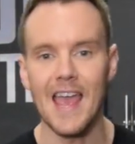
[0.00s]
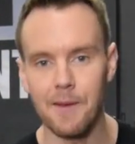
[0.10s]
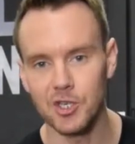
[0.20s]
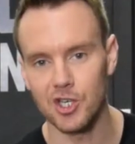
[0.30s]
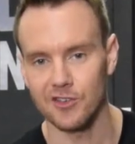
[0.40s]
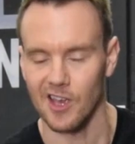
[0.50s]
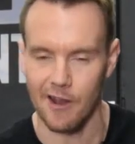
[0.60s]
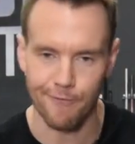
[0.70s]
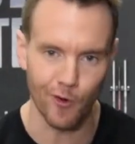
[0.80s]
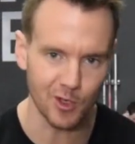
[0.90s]
images,
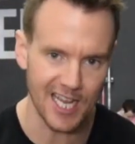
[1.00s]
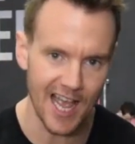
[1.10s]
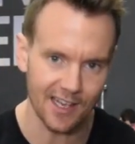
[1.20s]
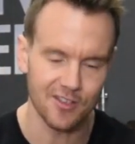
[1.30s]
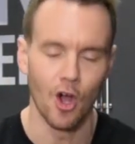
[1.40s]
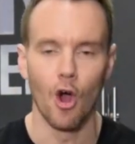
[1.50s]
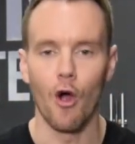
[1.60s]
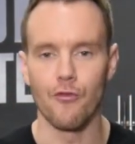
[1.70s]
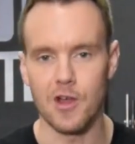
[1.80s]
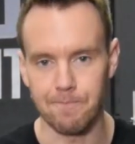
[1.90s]
and full text
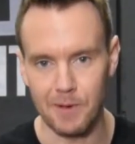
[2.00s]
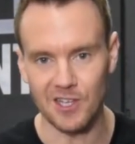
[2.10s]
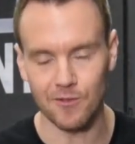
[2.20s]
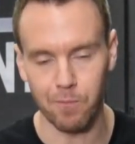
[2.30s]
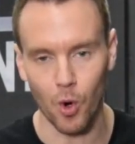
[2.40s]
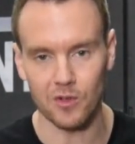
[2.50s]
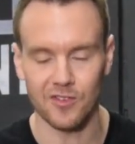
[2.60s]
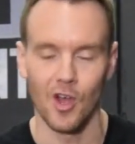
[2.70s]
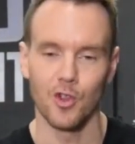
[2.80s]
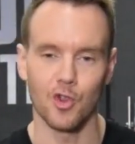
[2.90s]
over at
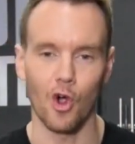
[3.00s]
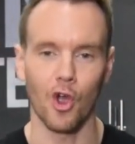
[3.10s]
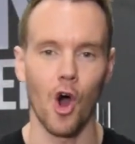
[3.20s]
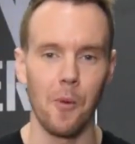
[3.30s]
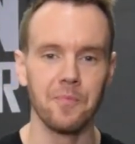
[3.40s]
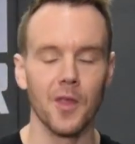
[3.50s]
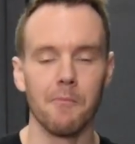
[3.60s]
beastsports.com.